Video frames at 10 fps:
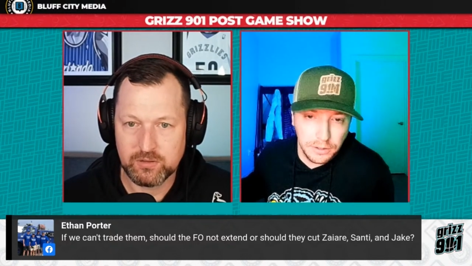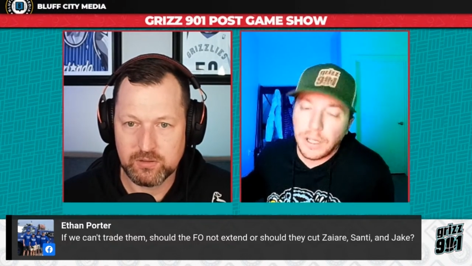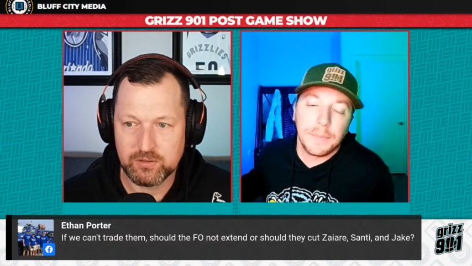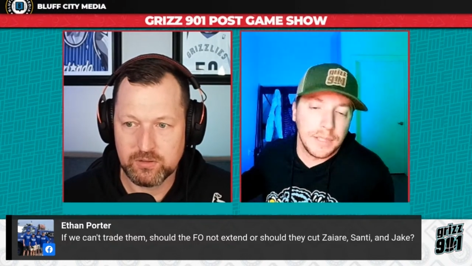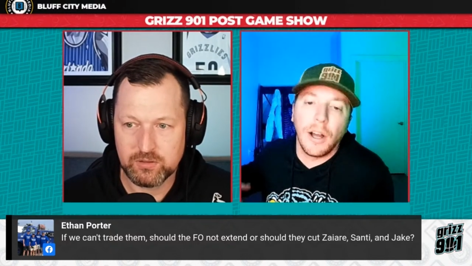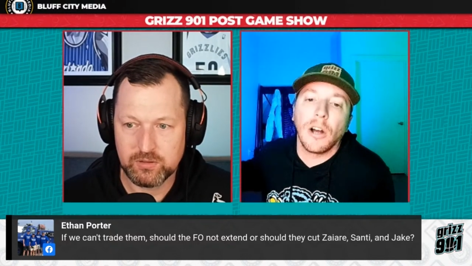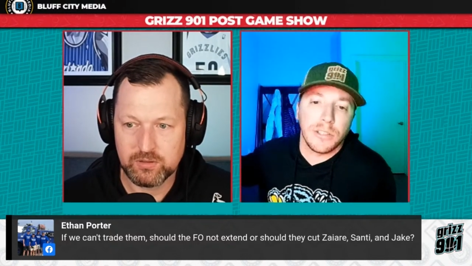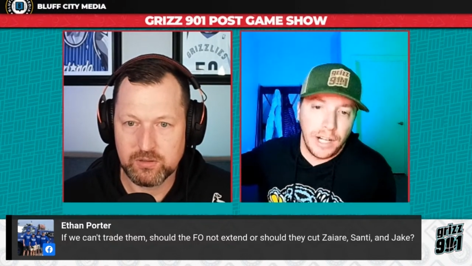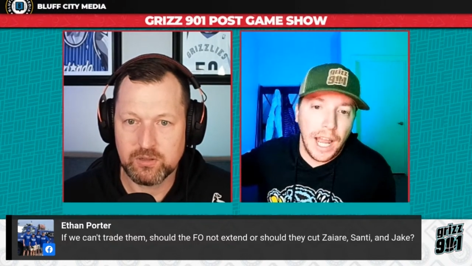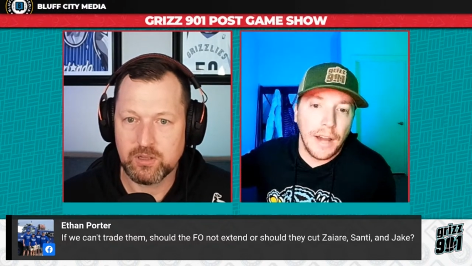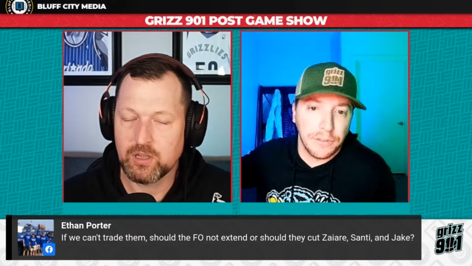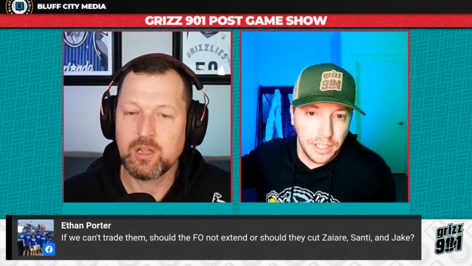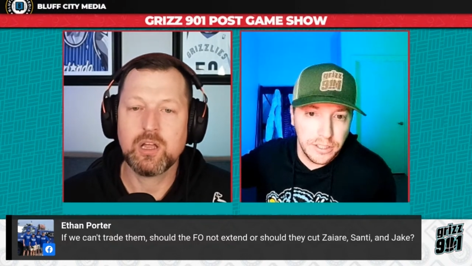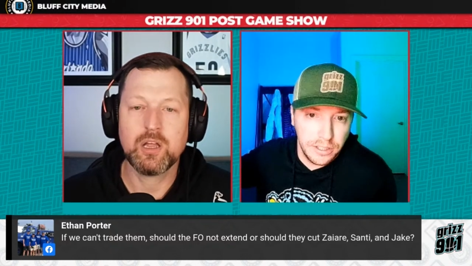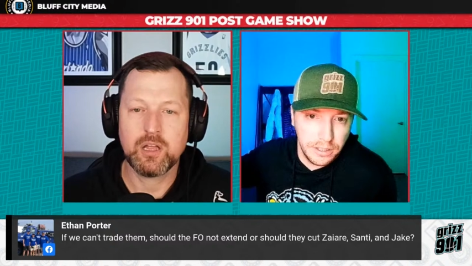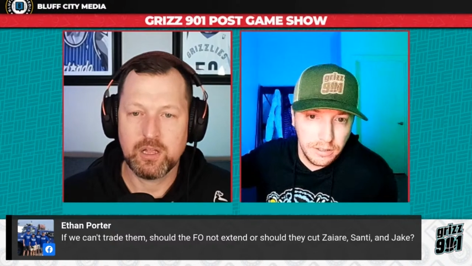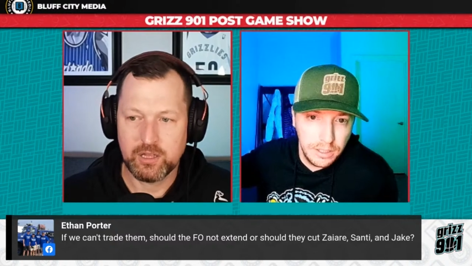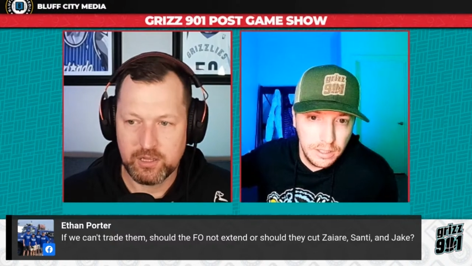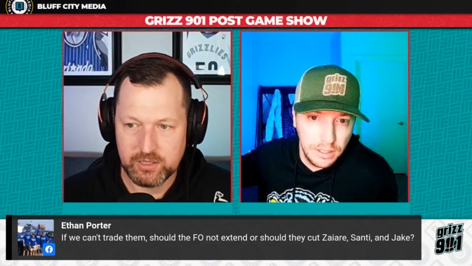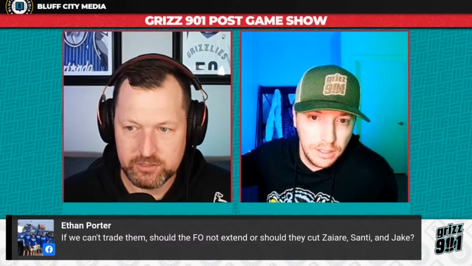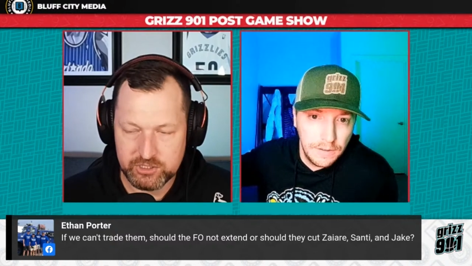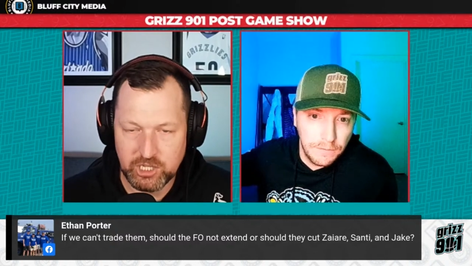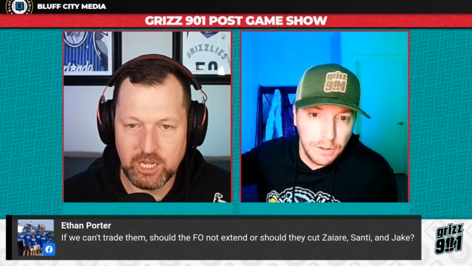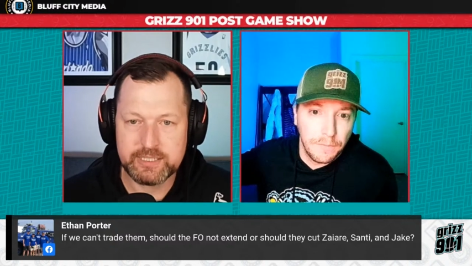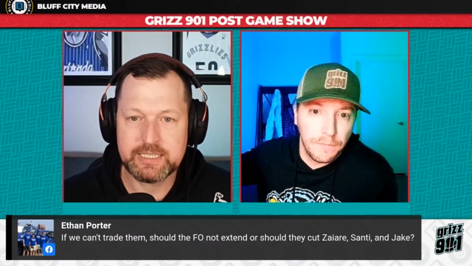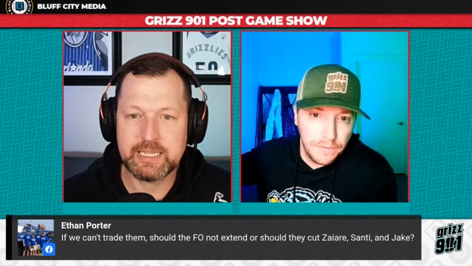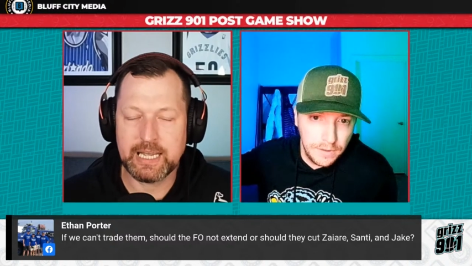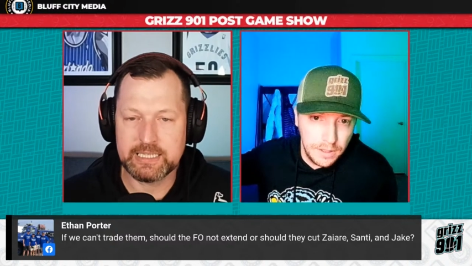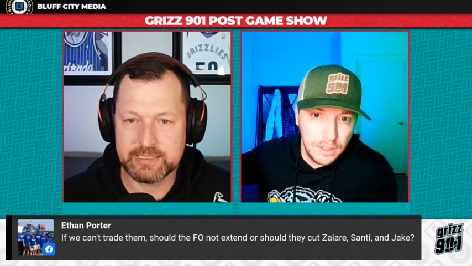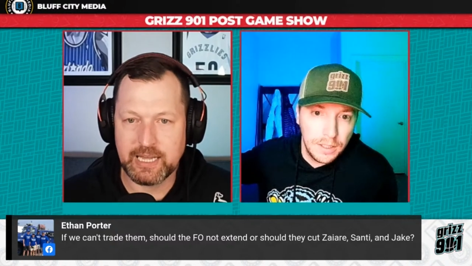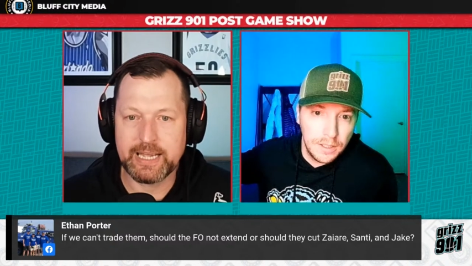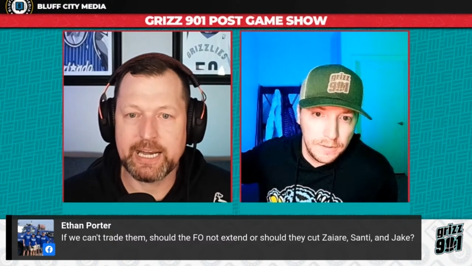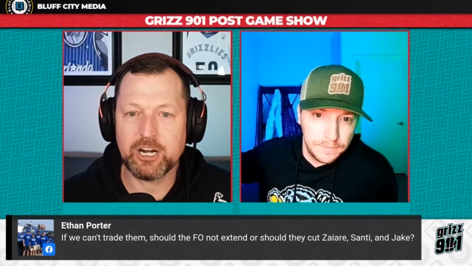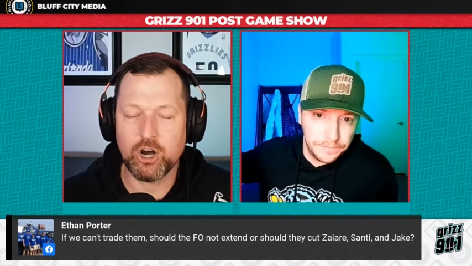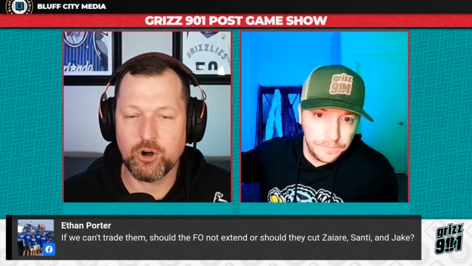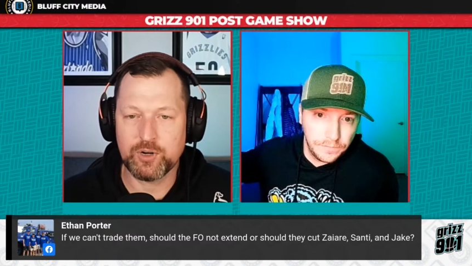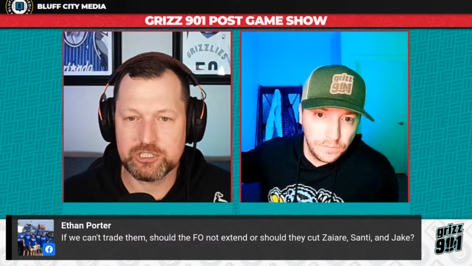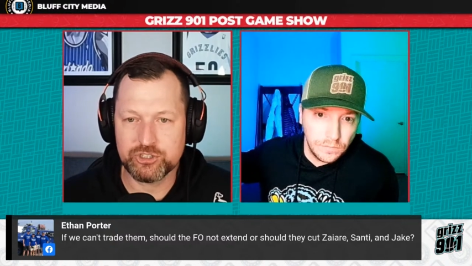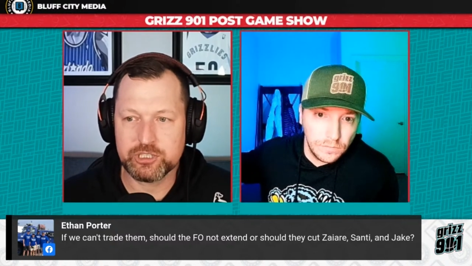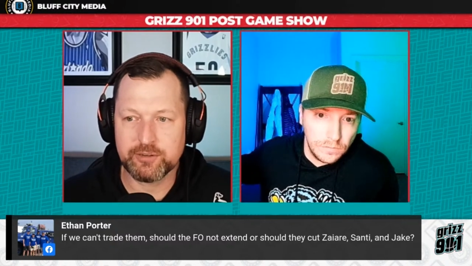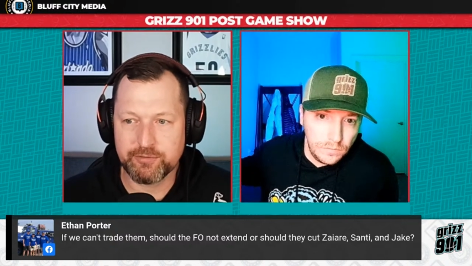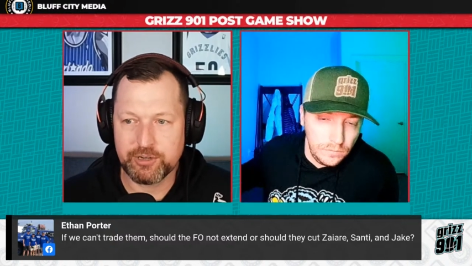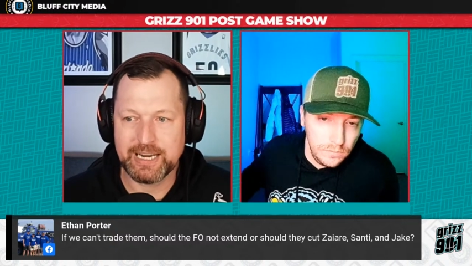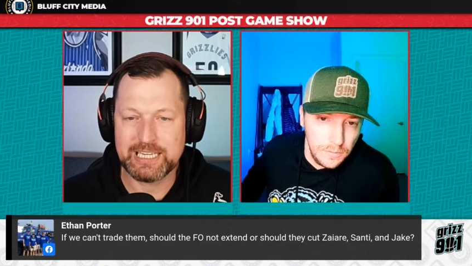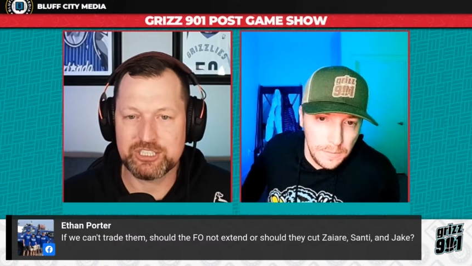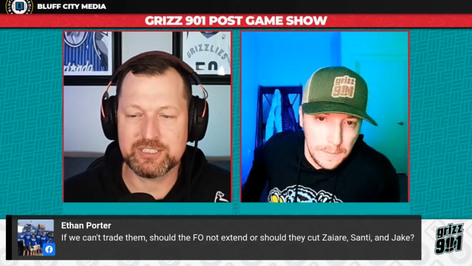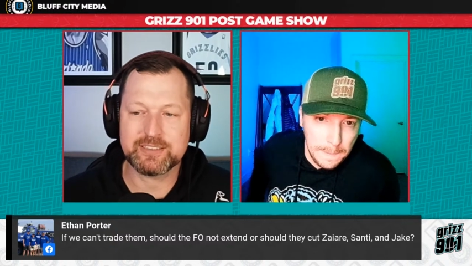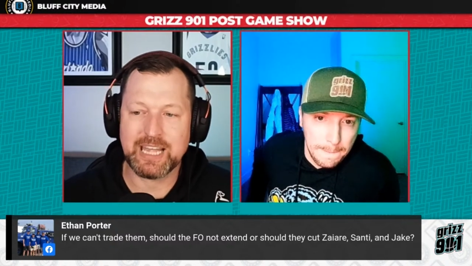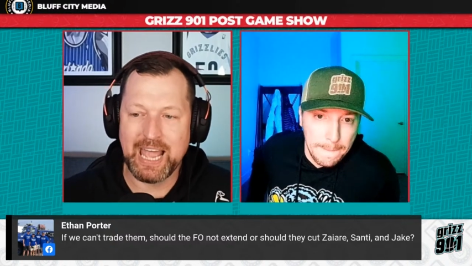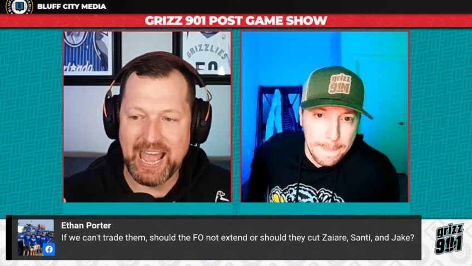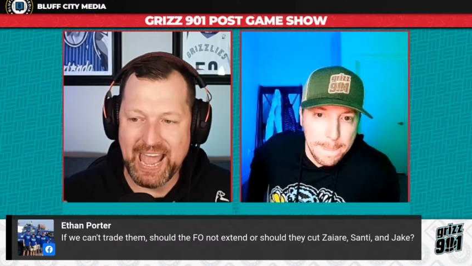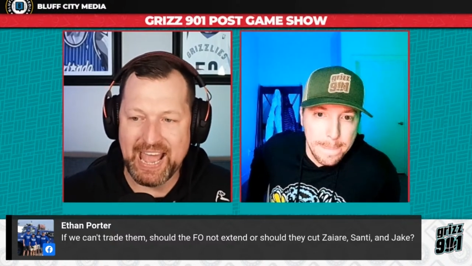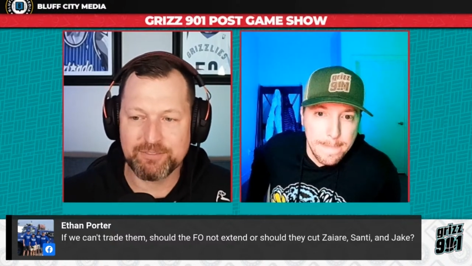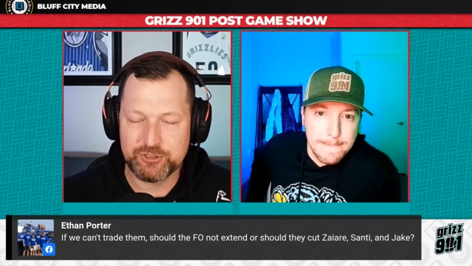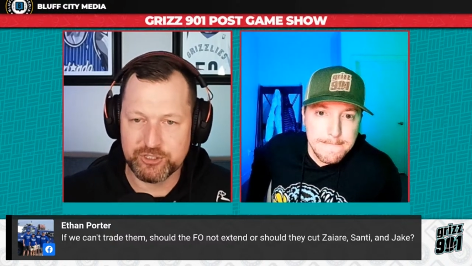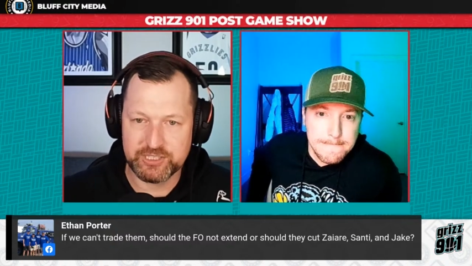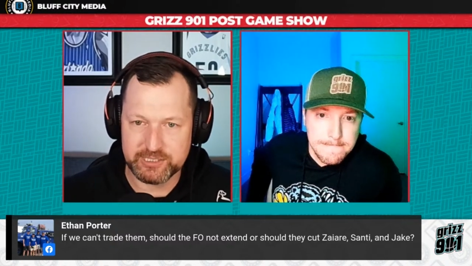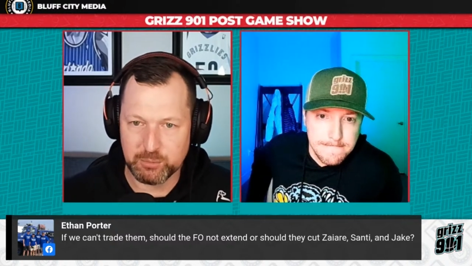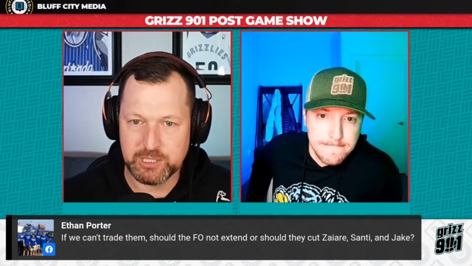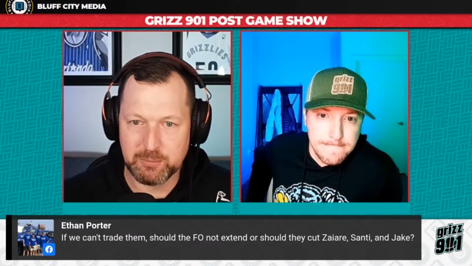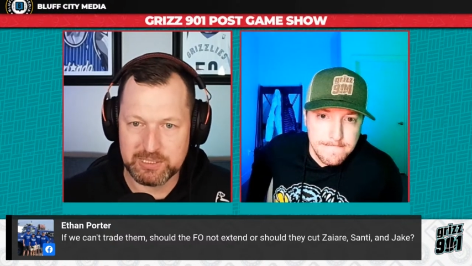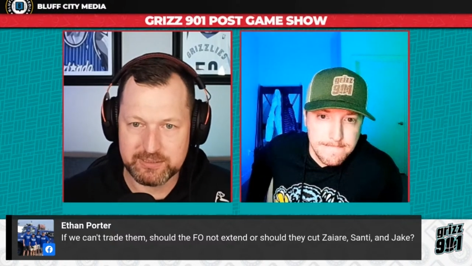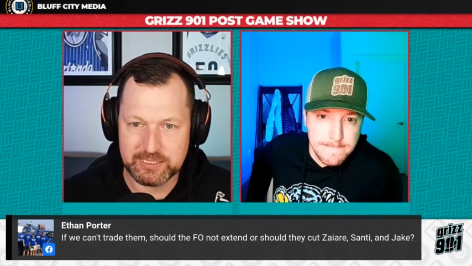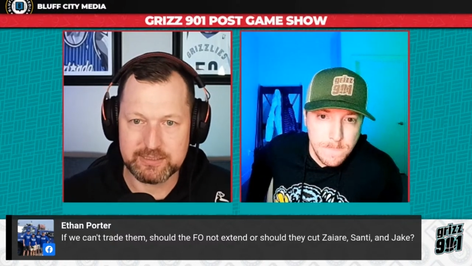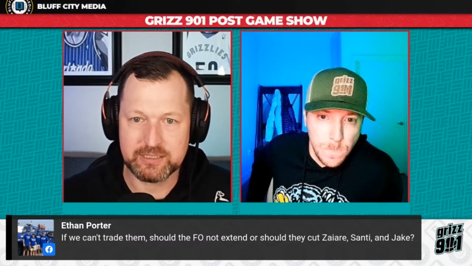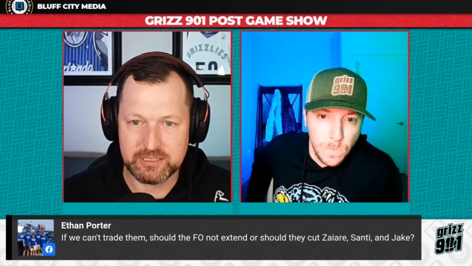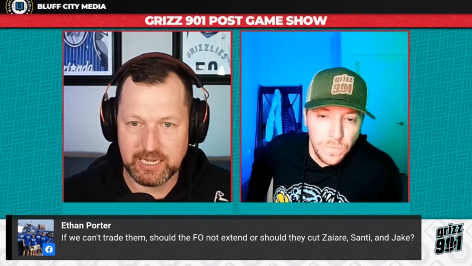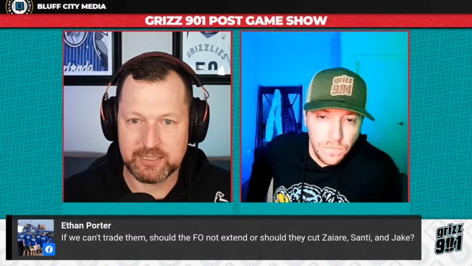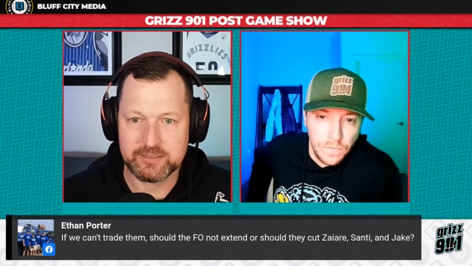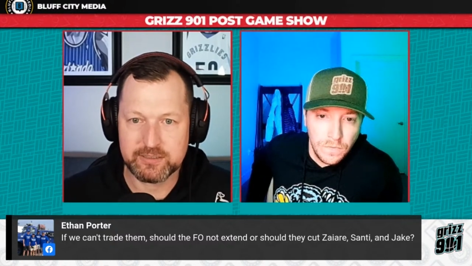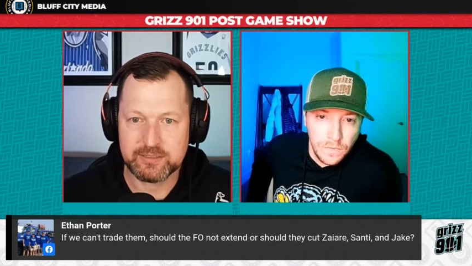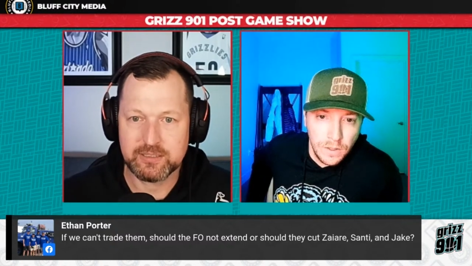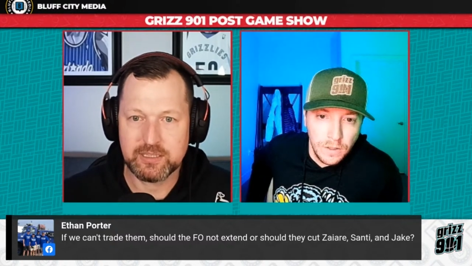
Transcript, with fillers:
Speaker 1: As I'm saying, I'm sorry, after next year.
Speaker 2: Santi and Ziaire are restricted free agents after this upcoming season. Yes,